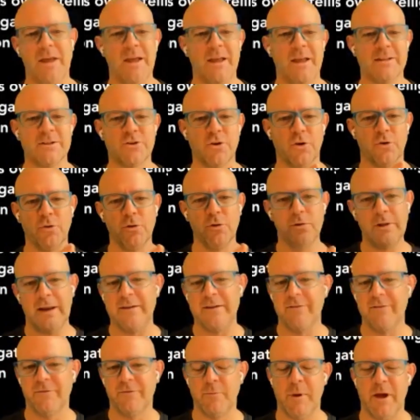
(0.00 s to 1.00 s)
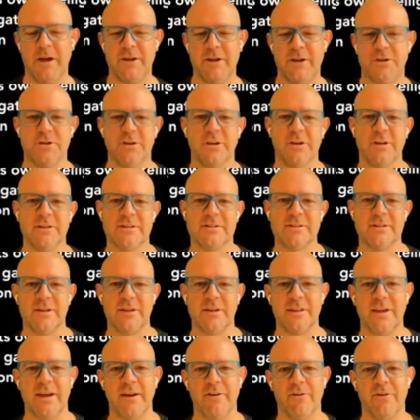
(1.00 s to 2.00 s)
It's got all that information you can see
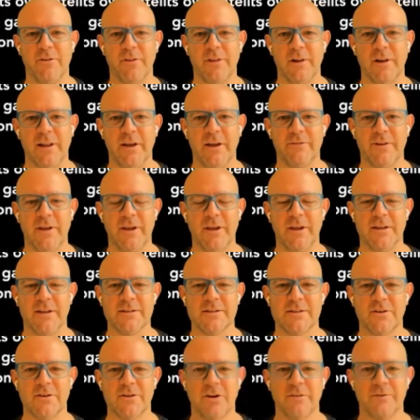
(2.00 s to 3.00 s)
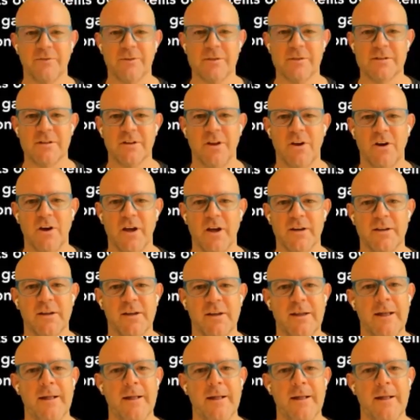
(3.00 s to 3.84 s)
there on the left-hand side of the slide.